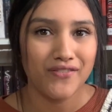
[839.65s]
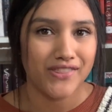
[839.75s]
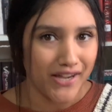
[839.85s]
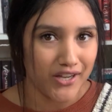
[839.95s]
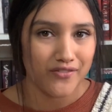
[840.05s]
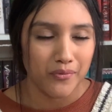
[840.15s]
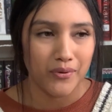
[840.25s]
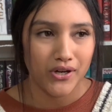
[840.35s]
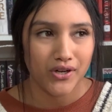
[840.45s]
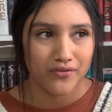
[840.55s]
even that good of a
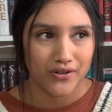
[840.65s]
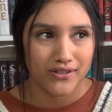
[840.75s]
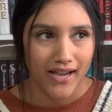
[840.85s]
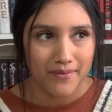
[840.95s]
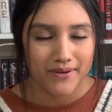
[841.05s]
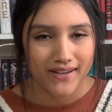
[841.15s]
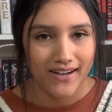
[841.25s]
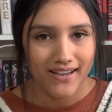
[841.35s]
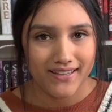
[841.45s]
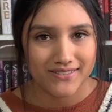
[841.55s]
book for the hype it
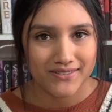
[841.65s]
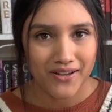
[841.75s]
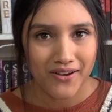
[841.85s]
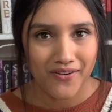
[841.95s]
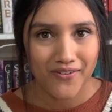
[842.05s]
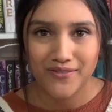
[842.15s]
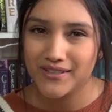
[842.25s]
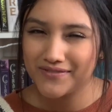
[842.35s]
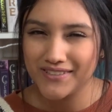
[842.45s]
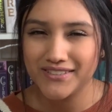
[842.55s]
got. So
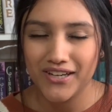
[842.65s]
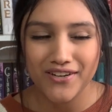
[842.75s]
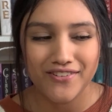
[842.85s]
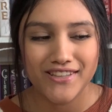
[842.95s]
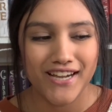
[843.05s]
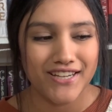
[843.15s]
if it's not even that